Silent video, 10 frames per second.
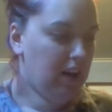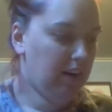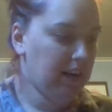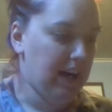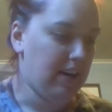
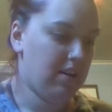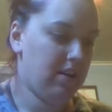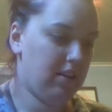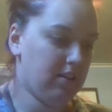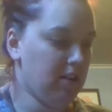Okay,
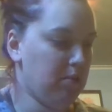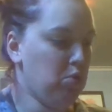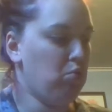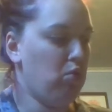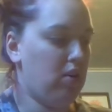number
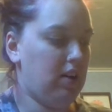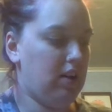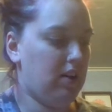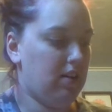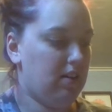
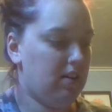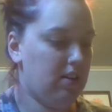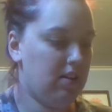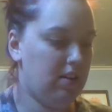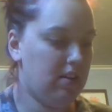
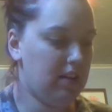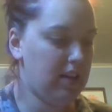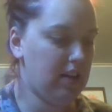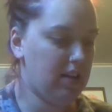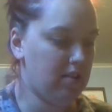one
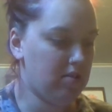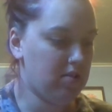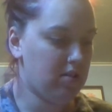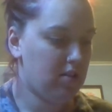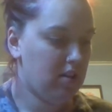
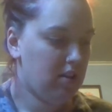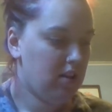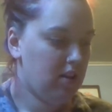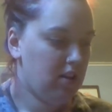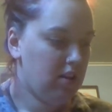is
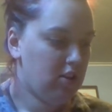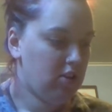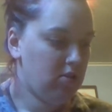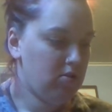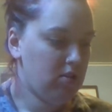
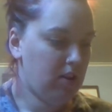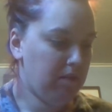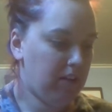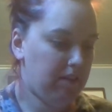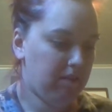use up
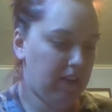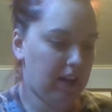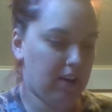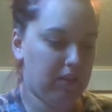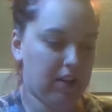my
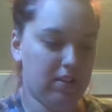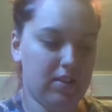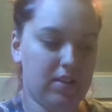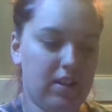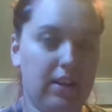makeup
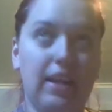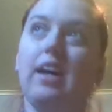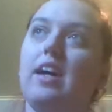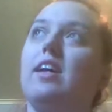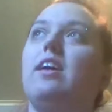because
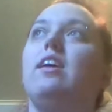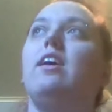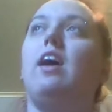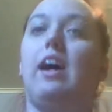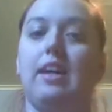again
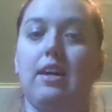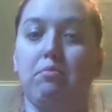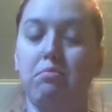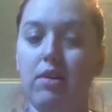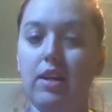I am
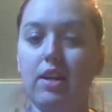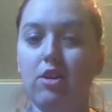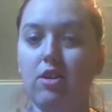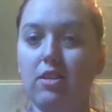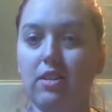pretty
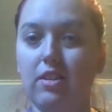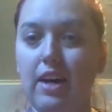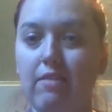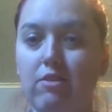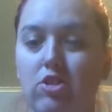
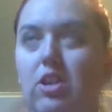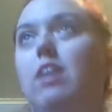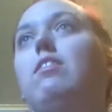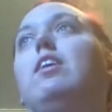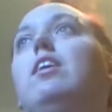damn
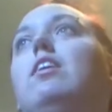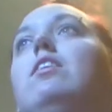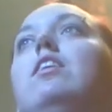job of